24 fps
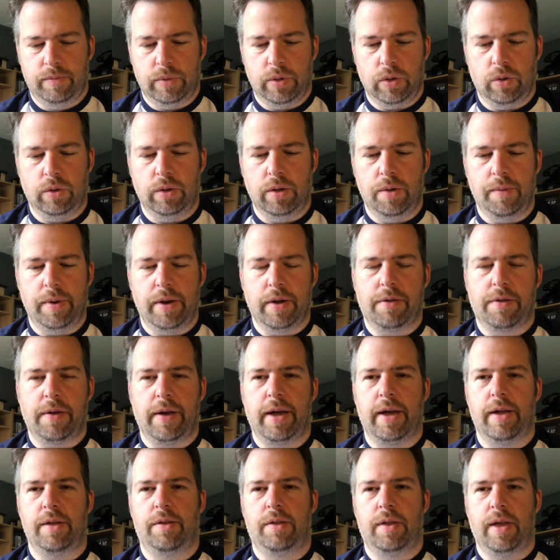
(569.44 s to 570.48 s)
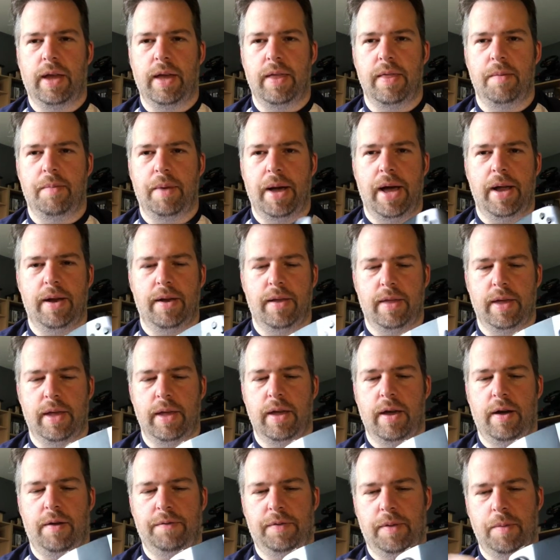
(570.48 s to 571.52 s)
only weird thing is, to get the batteries
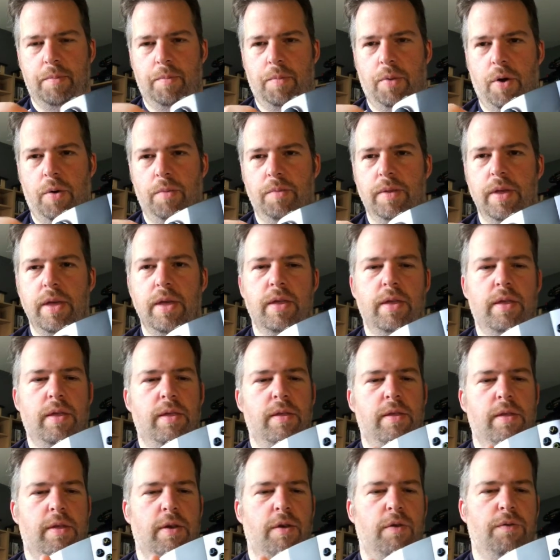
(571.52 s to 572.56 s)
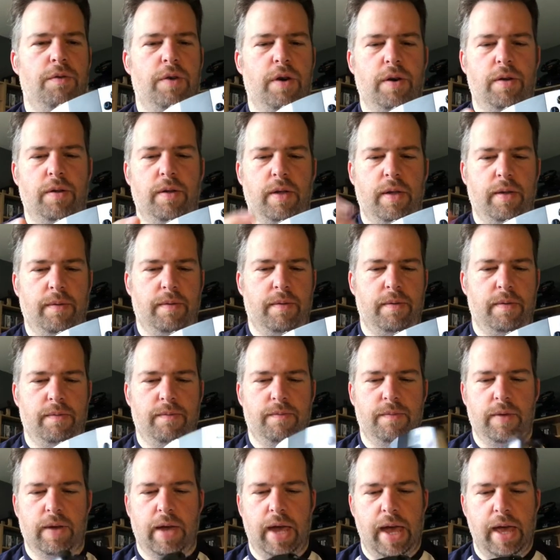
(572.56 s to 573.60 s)
in, you have to pop these silver
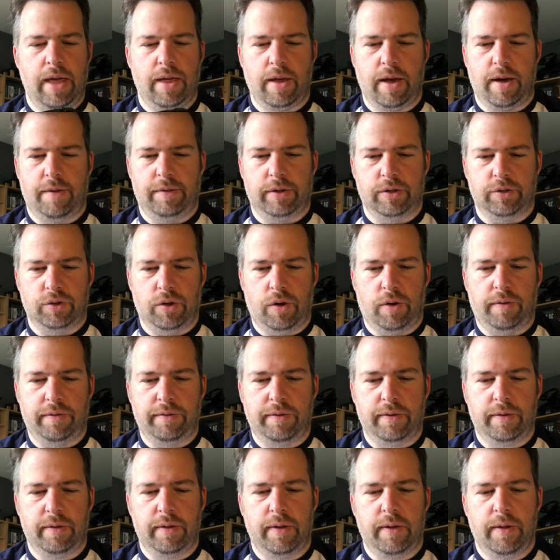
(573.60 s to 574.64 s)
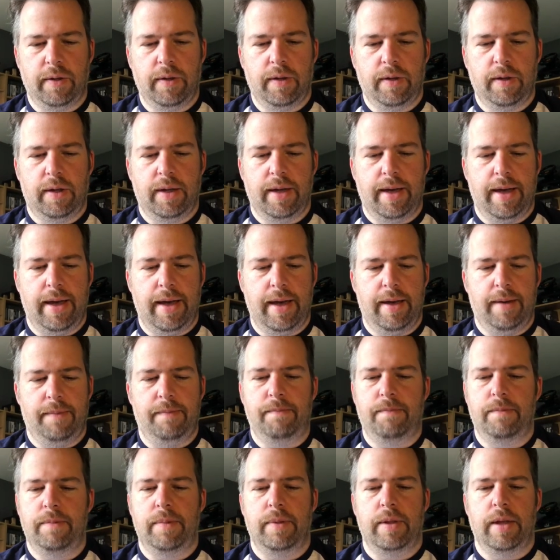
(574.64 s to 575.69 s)
case covers off,
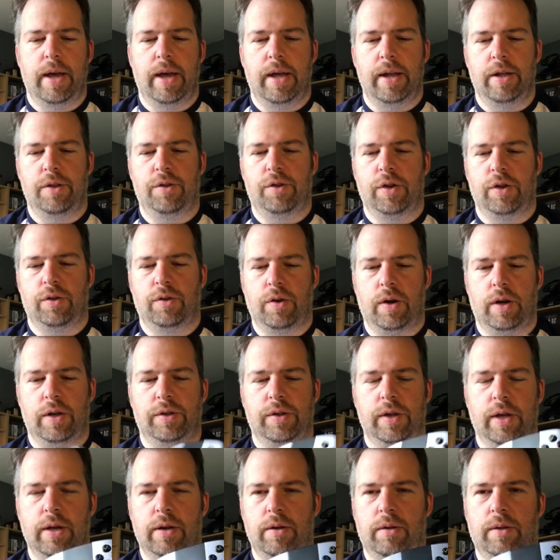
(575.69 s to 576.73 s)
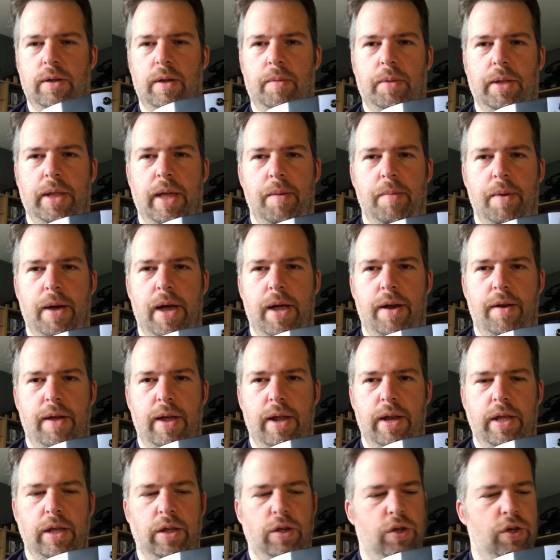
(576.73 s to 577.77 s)
and it's just got a single AA battery
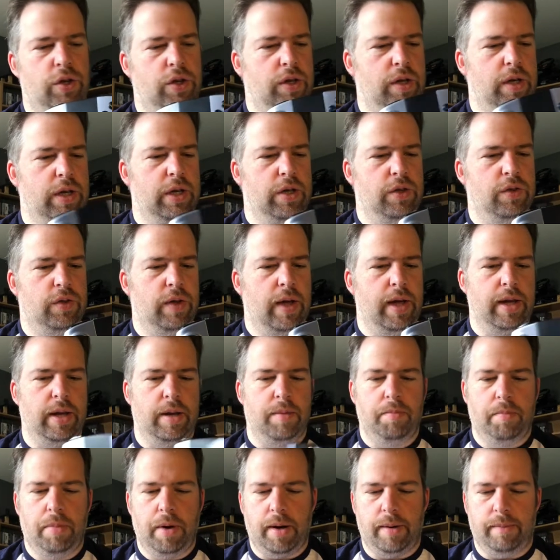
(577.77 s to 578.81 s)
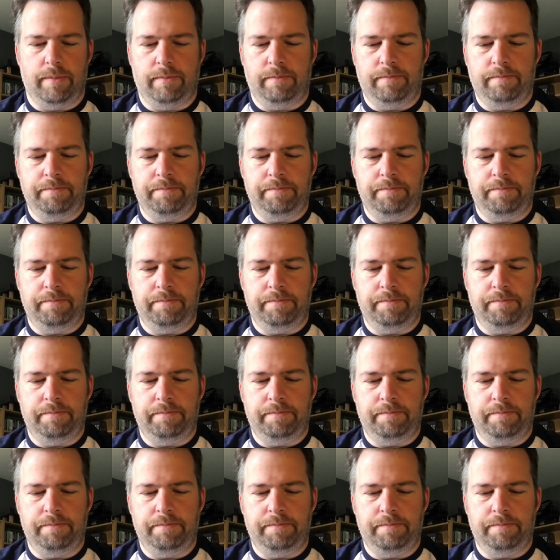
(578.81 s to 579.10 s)
in each side, but